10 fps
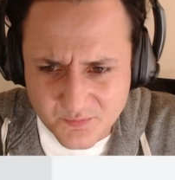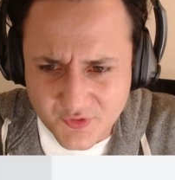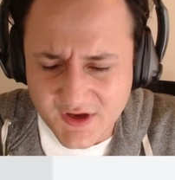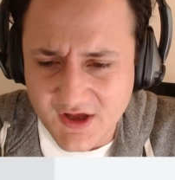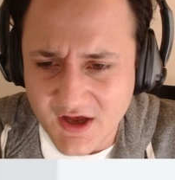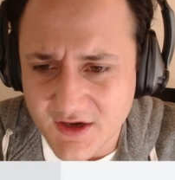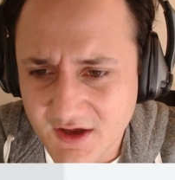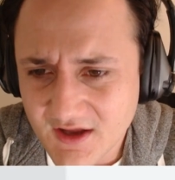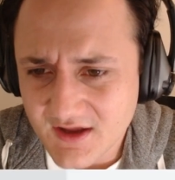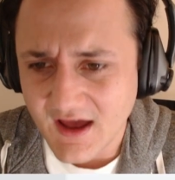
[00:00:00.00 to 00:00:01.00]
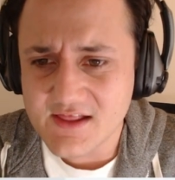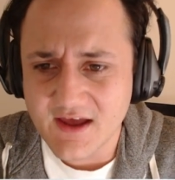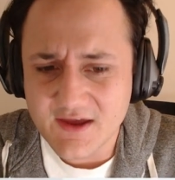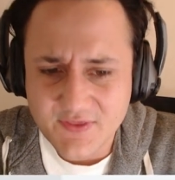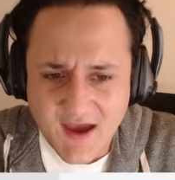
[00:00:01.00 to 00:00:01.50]
pretty good. I
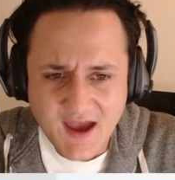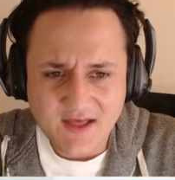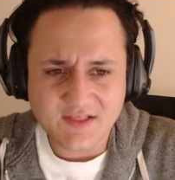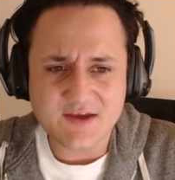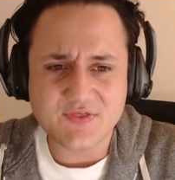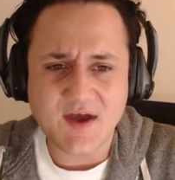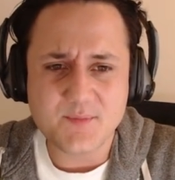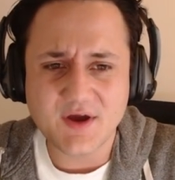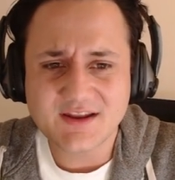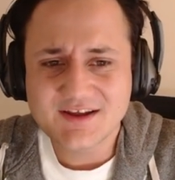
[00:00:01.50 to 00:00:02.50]
like that. I like that, but